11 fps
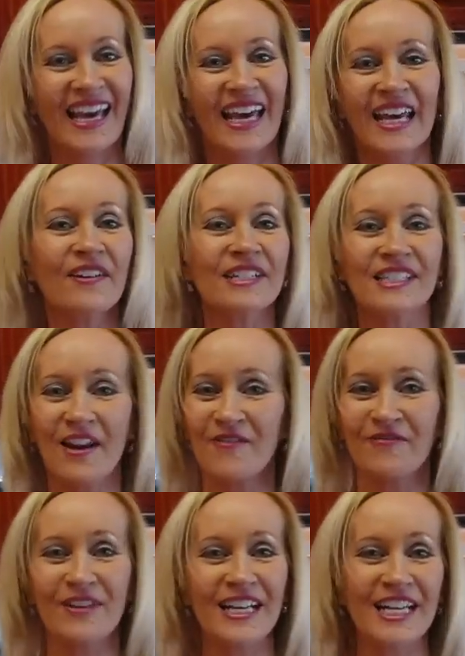Here's our
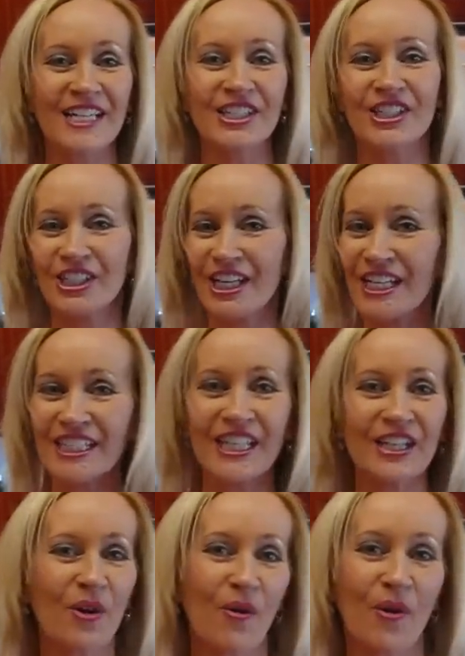finished
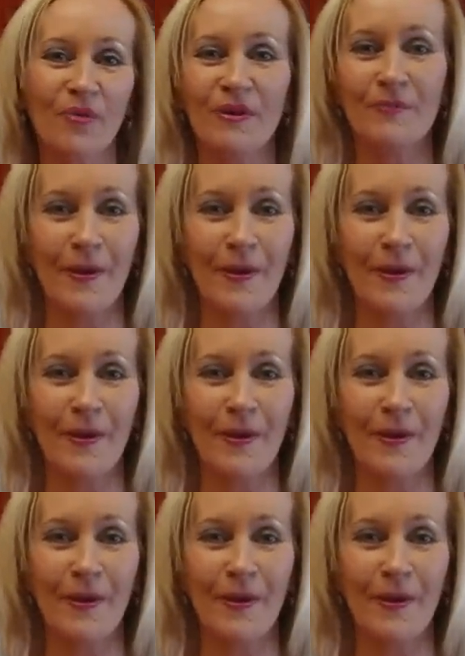cheesy corn with